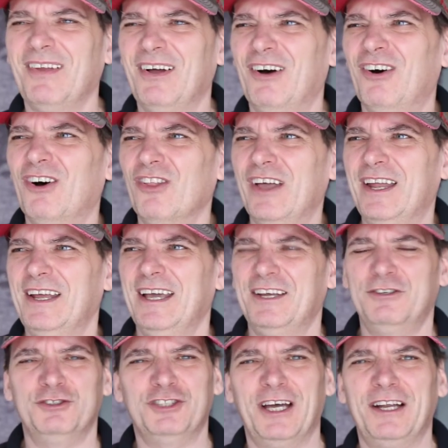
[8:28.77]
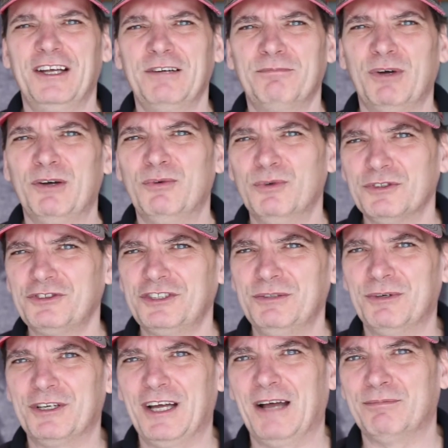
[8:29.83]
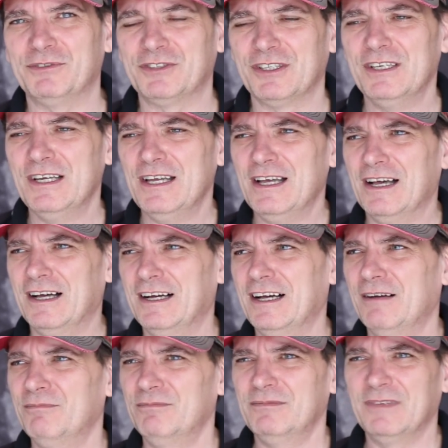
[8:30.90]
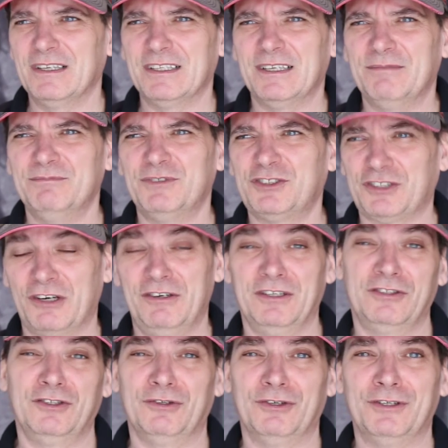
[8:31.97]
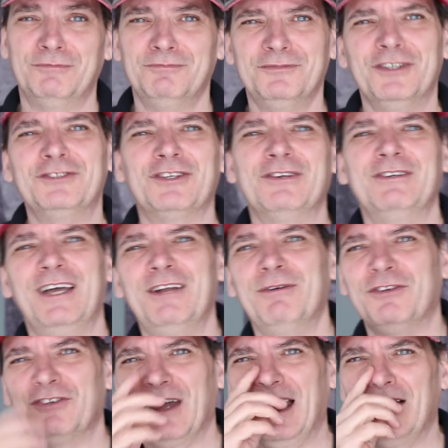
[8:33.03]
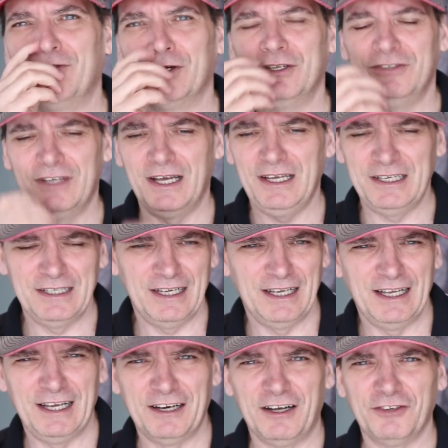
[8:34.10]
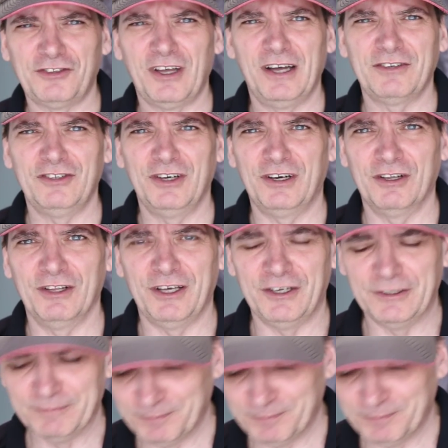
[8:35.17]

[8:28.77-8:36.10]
all that energetic, but we'll see what happens. I'm starting to. So anyways, have a good day, and I'll talk to you all later.